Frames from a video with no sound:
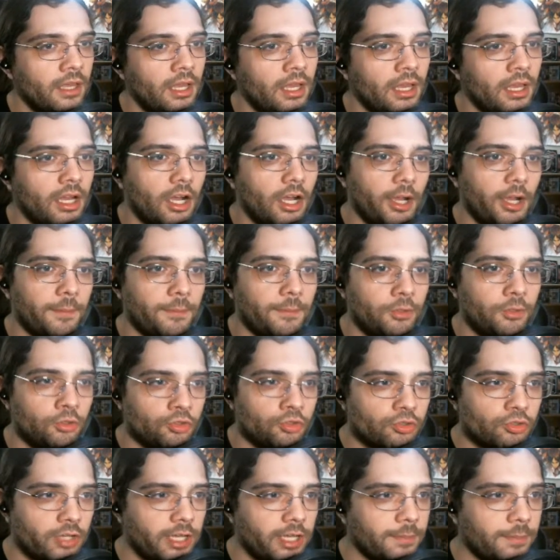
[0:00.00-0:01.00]

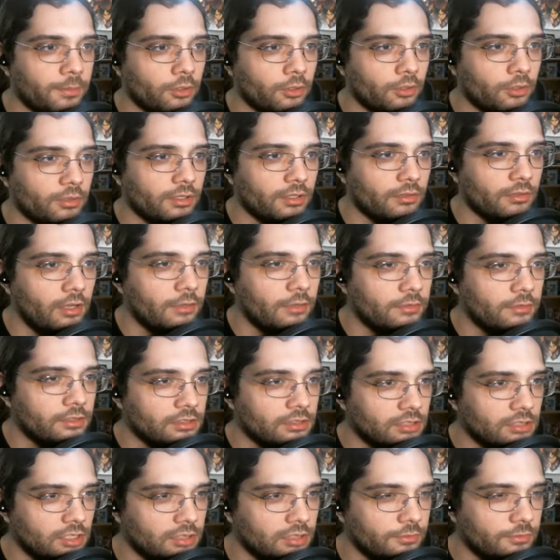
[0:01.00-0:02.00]
Moodtrapper, this is
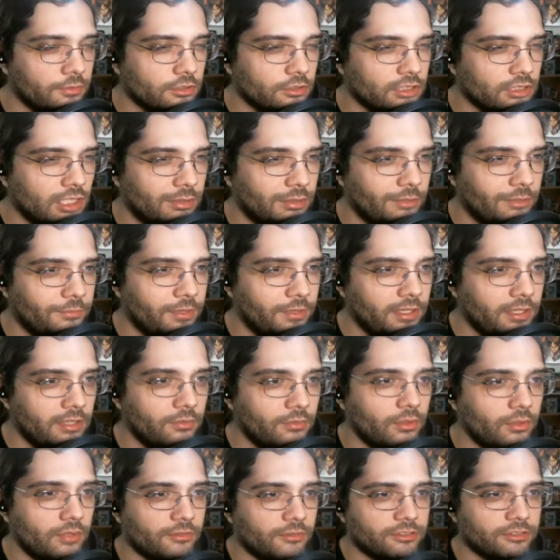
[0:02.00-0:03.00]
not the first time we've had
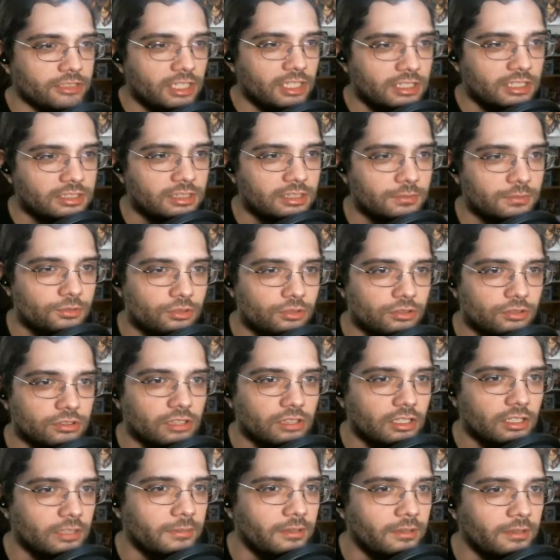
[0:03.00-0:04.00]
one of his decks, so I'm sure it's
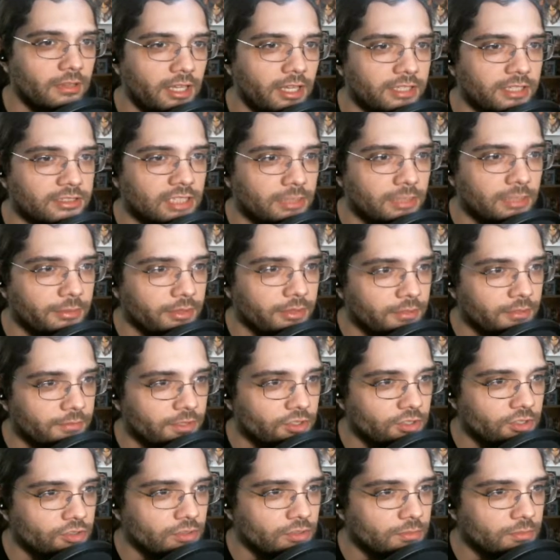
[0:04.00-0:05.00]
not going to be the last time we're going to
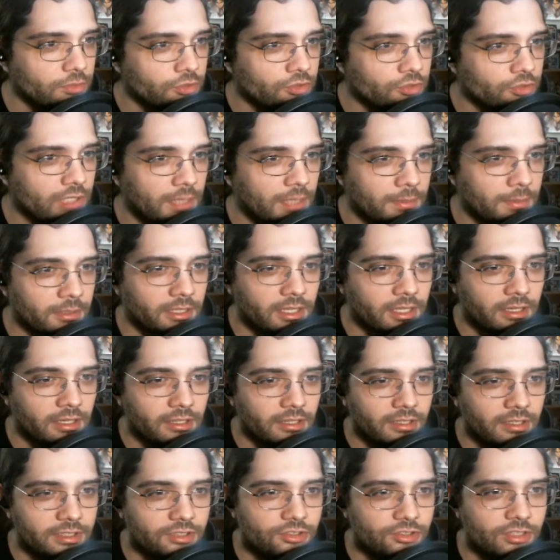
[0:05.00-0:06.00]
feature a Moodtrapper deck
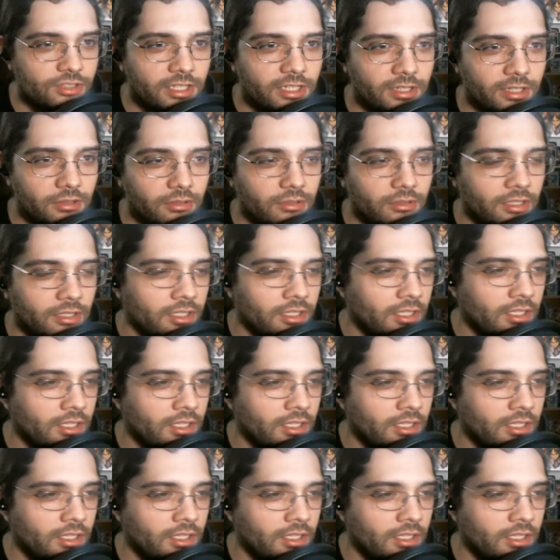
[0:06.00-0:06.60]
on this channel.